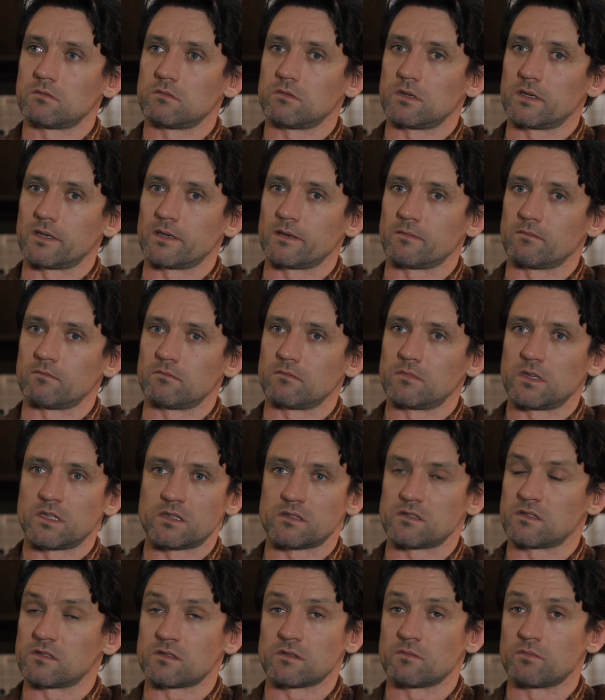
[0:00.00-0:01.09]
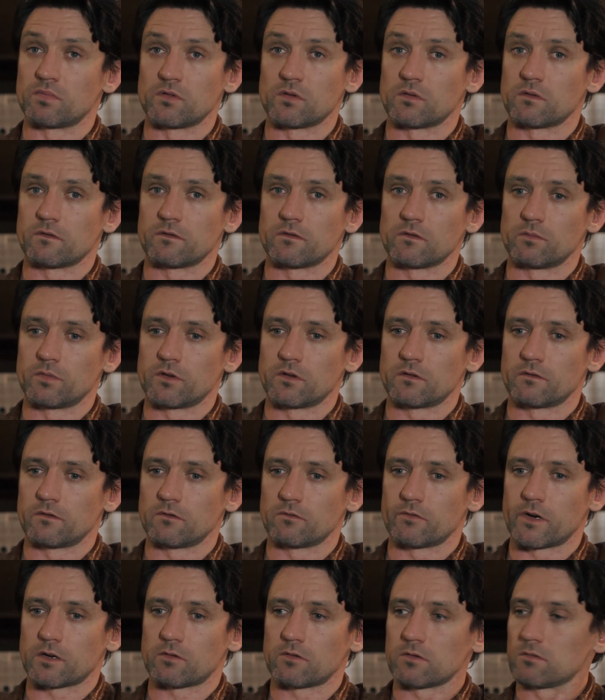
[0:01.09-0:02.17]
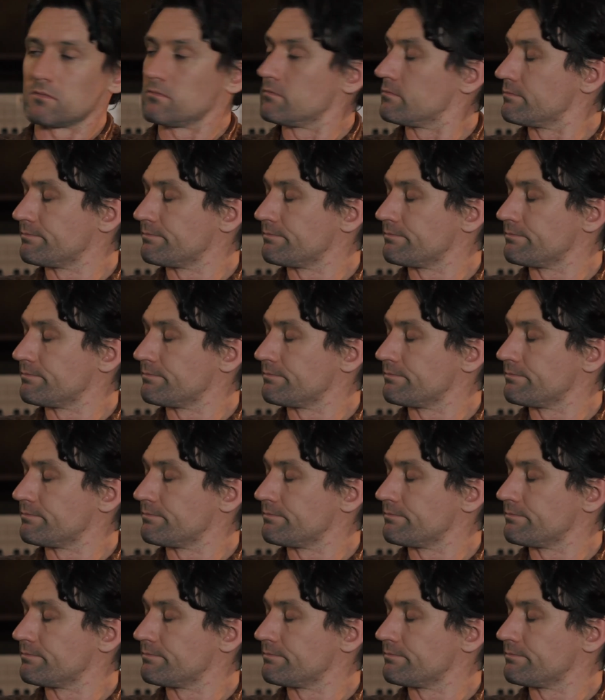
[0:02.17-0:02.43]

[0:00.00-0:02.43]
Um, it's just a beautiful, beautiful record.